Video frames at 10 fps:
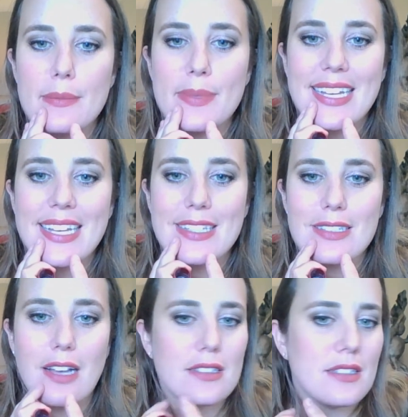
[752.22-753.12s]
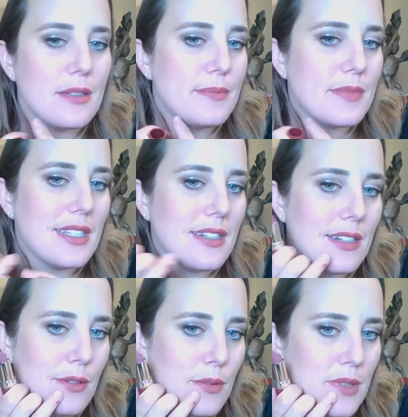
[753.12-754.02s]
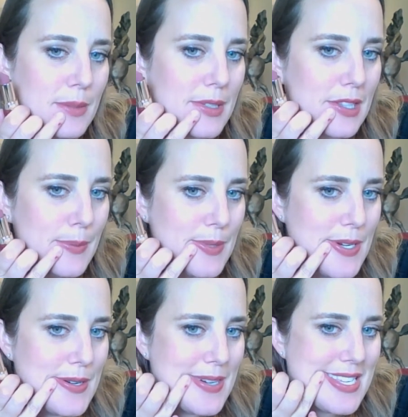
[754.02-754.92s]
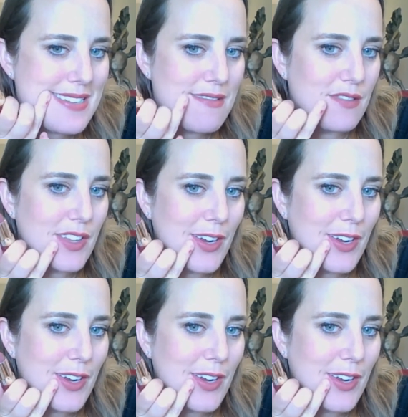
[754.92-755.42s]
But that looks awesome. I don't know why my lips always go over